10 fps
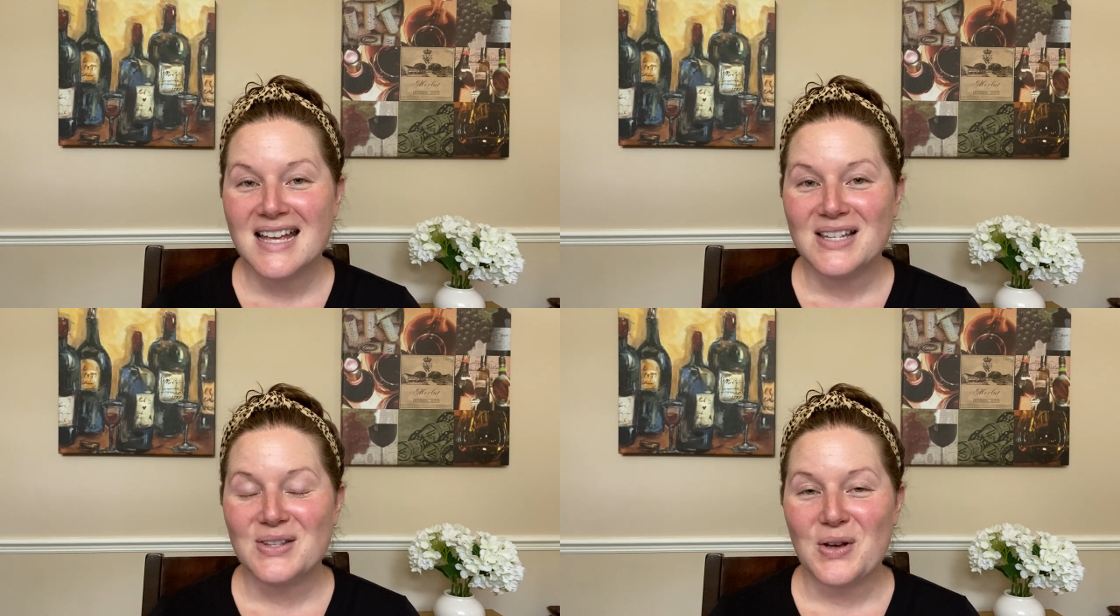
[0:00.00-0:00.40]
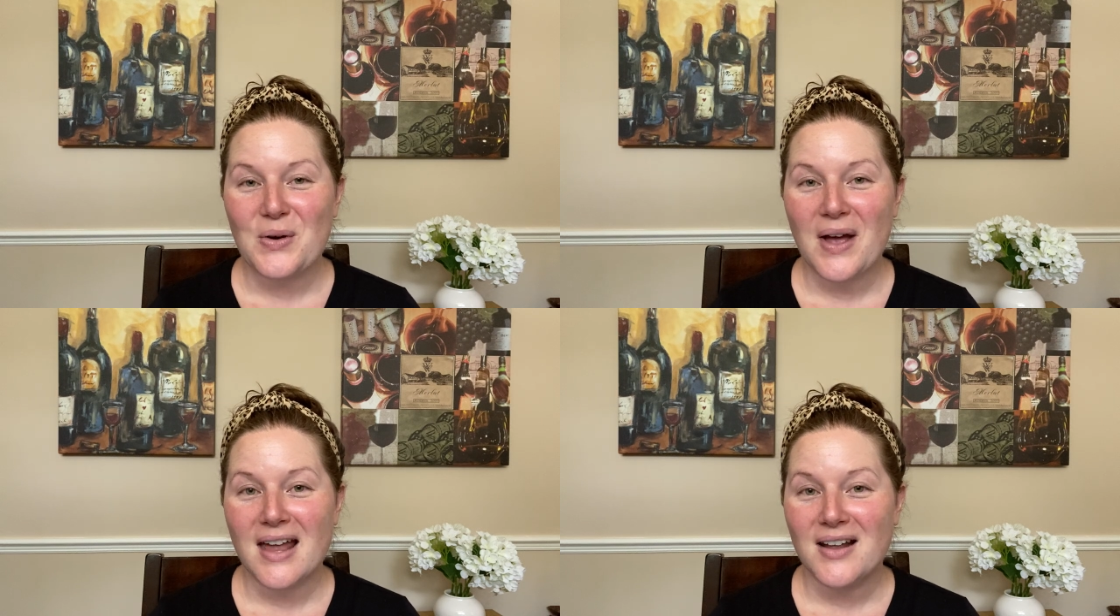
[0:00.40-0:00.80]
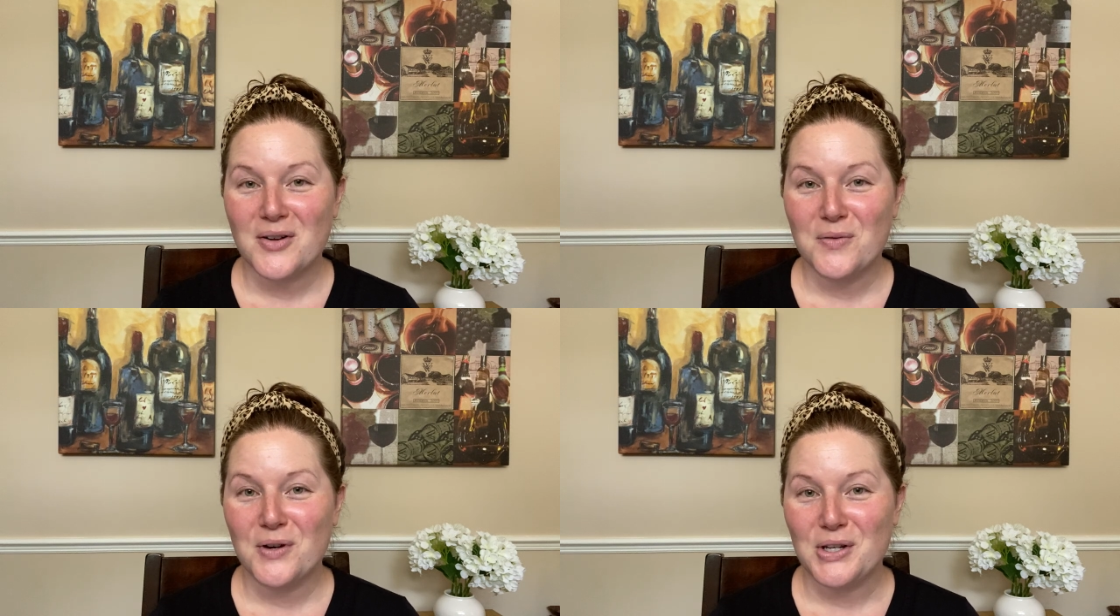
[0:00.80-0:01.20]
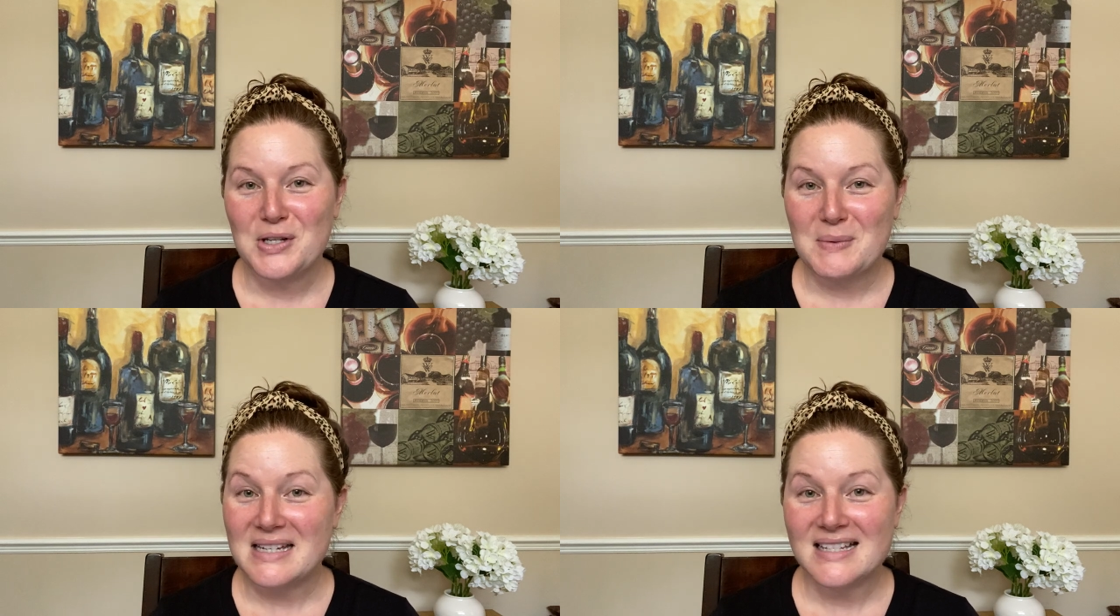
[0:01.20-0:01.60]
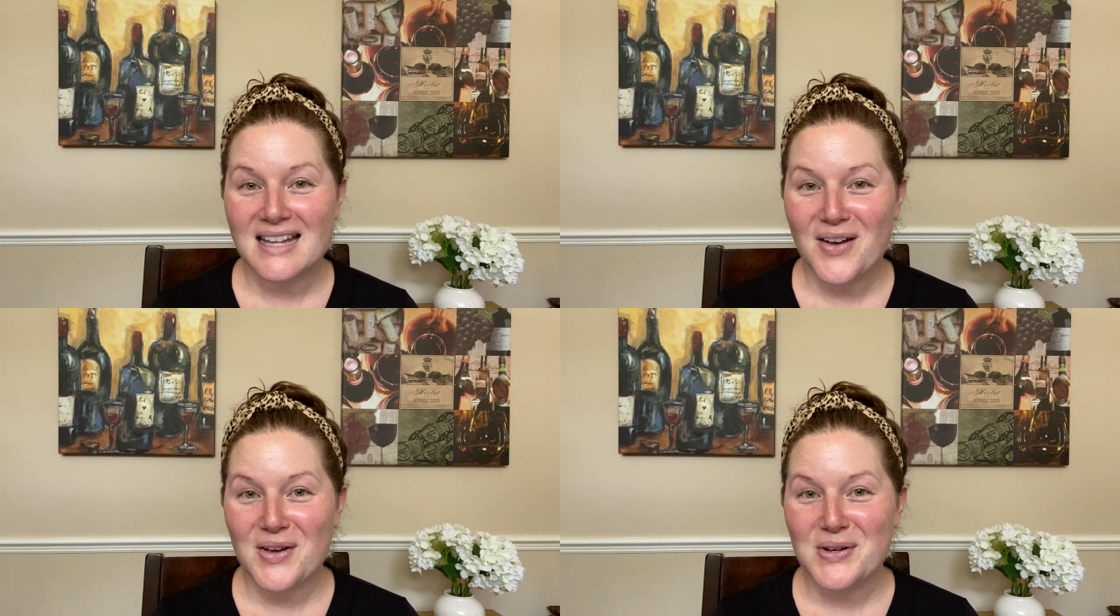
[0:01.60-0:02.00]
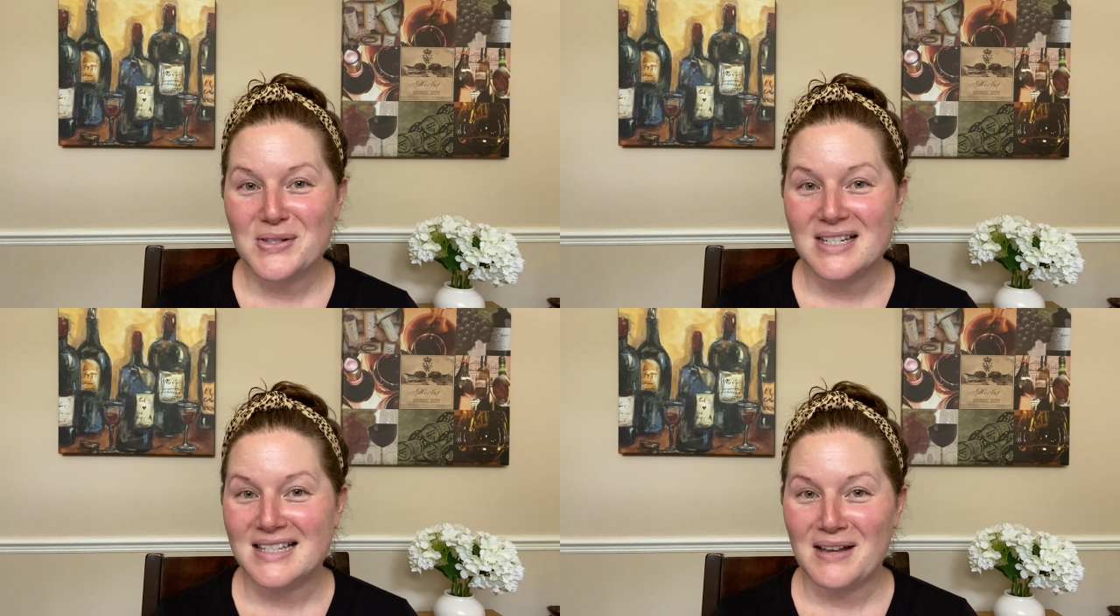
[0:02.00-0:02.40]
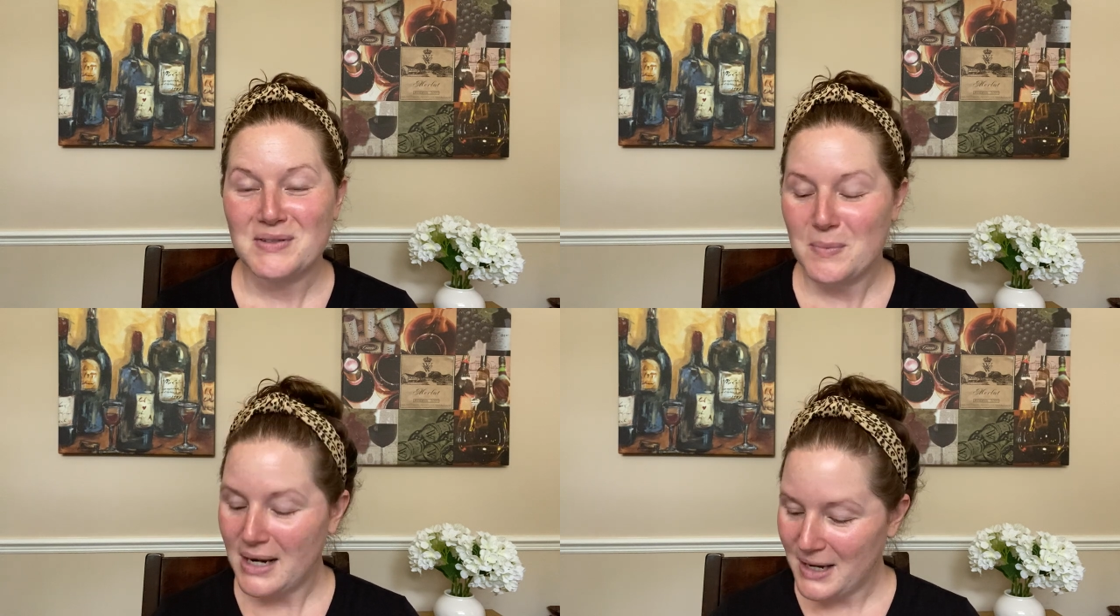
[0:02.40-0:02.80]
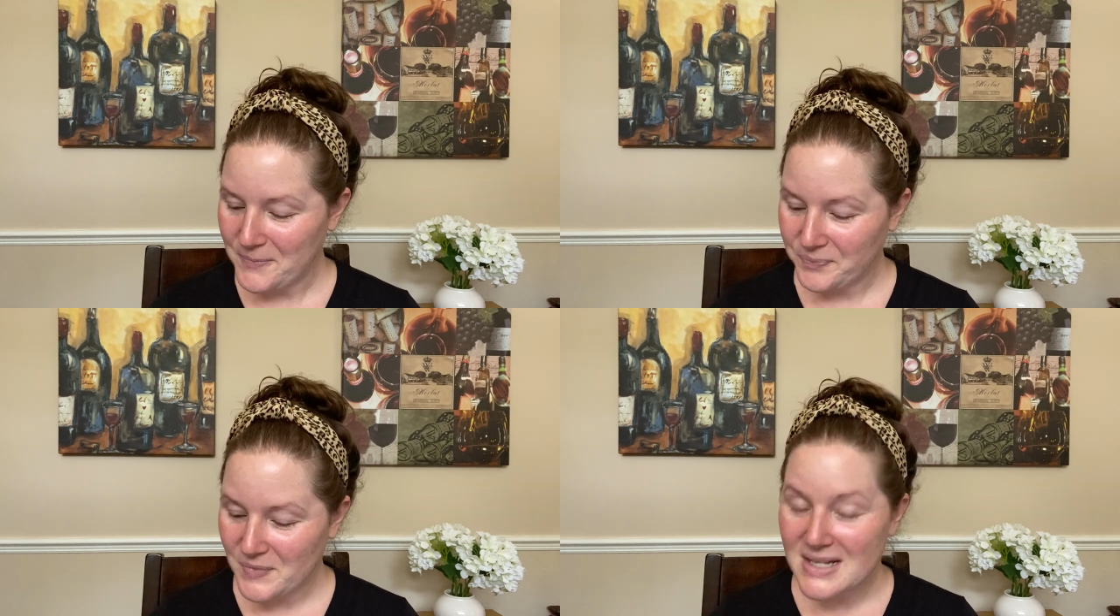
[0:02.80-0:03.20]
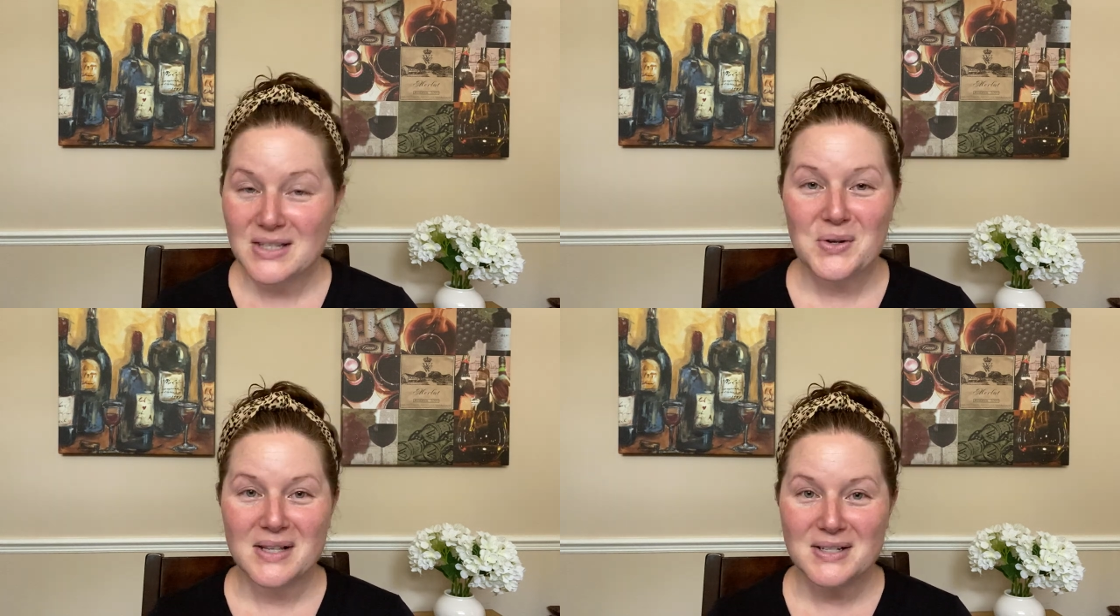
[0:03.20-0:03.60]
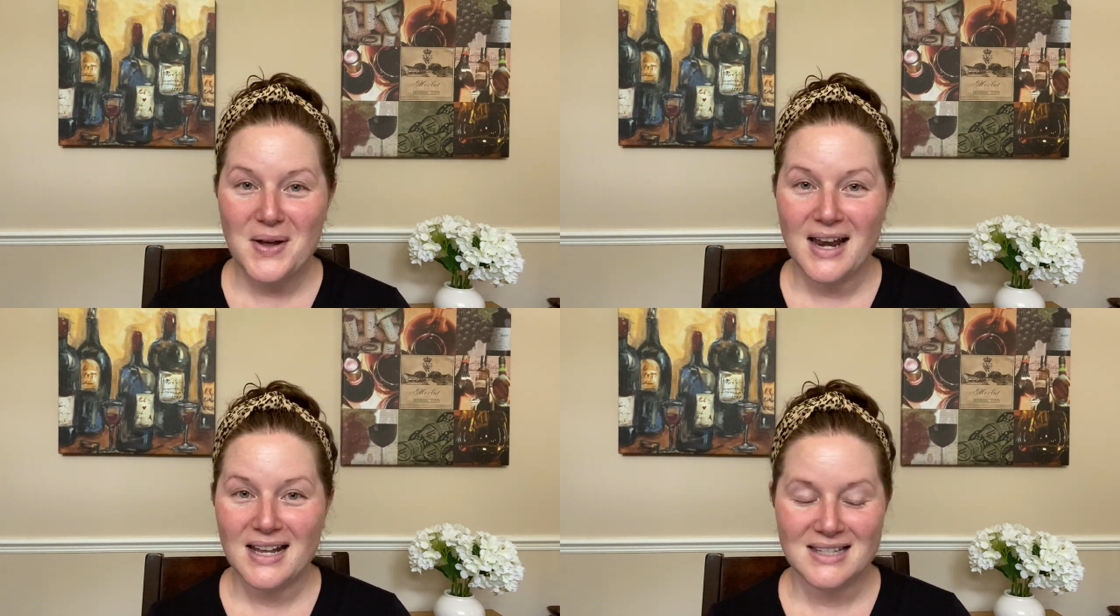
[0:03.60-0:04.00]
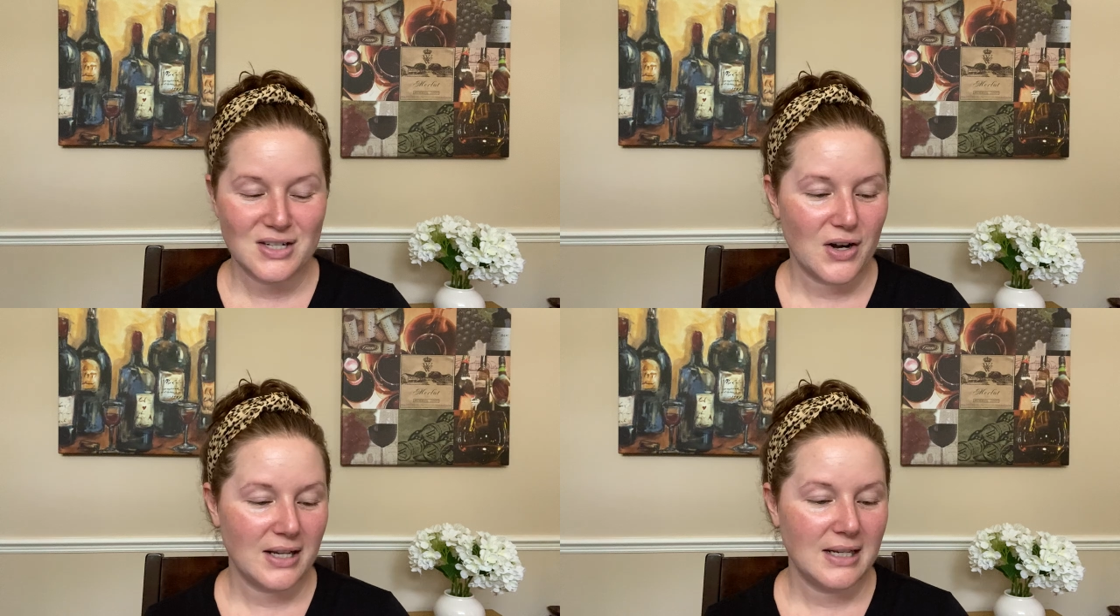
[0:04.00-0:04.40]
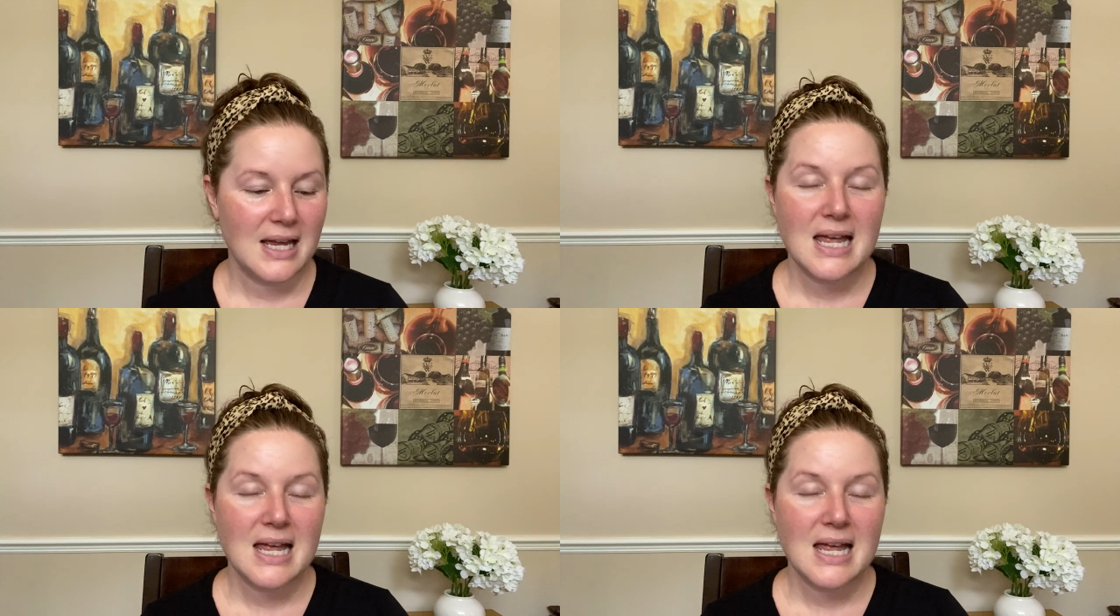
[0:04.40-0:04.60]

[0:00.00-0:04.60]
So head on over and use my discount code to save some money. So let's go ahead and get started.